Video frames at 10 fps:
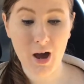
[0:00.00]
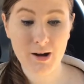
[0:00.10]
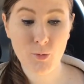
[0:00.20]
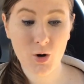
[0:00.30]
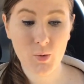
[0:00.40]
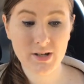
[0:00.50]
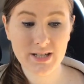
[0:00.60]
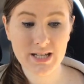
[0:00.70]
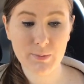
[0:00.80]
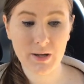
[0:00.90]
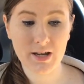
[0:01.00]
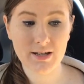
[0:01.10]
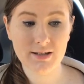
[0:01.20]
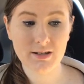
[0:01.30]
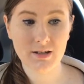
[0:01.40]
Pottermore quizzes
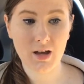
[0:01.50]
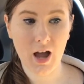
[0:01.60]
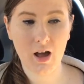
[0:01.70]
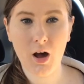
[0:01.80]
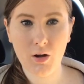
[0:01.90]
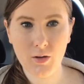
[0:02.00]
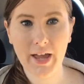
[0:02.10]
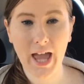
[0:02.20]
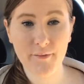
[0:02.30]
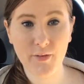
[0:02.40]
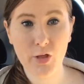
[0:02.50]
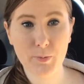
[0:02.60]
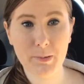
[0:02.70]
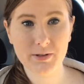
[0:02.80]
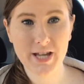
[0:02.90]
because I'll, like, have
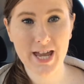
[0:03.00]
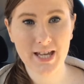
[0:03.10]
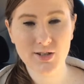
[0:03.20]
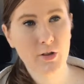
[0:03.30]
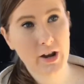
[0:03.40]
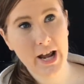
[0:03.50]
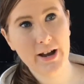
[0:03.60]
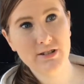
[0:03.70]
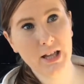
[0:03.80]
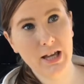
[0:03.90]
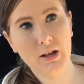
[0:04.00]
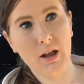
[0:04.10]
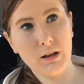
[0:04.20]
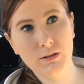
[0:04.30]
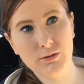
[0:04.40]
other people take it, so then I have to,
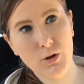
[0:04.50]
like,